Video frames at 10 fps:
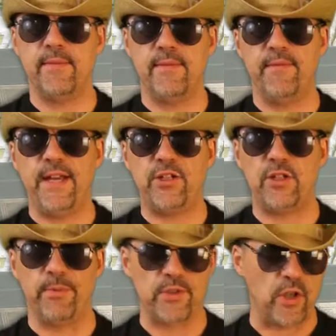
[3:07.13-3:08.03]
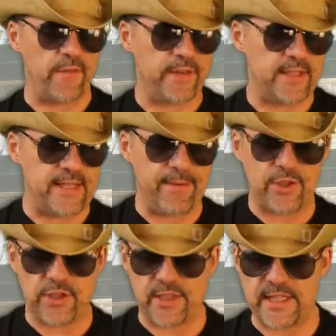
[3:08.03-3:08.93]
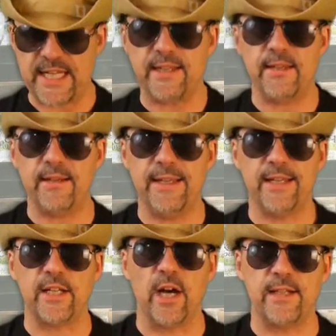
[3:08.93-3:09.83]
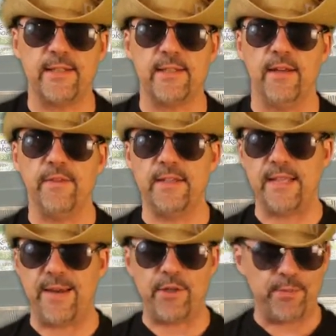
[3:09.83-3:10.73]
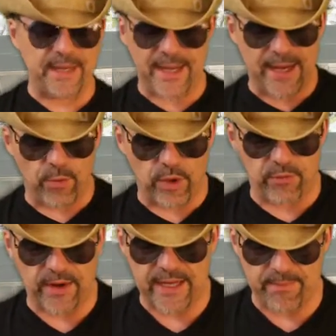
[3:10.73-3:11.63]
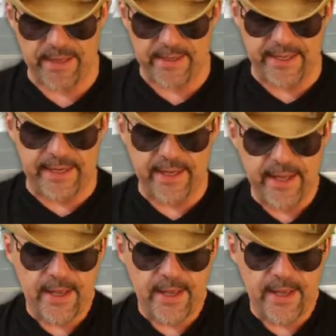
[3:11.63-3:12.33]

vegetables off the sandwich and just eat the guts of the sandwich. But I, I wouldn't recommend that.